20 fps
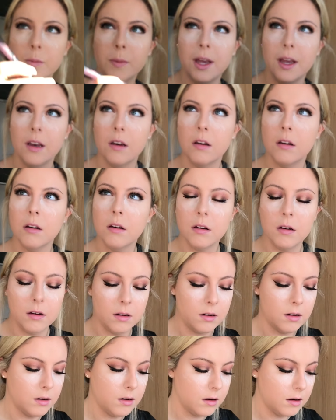from Soap
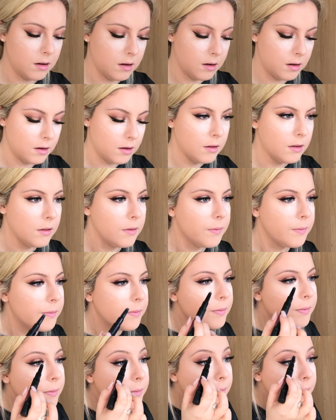& Glory in the
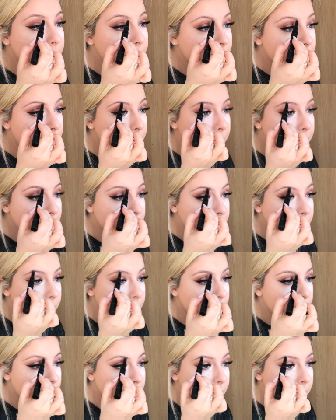shade Love
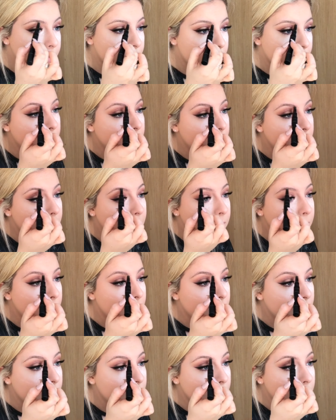is Blonde,
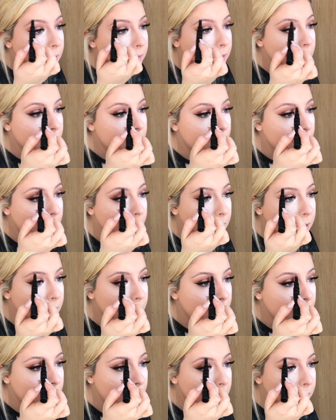and this is also
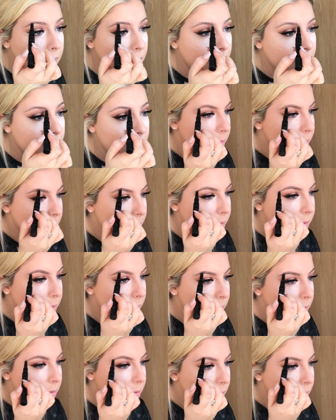a really good cheap product.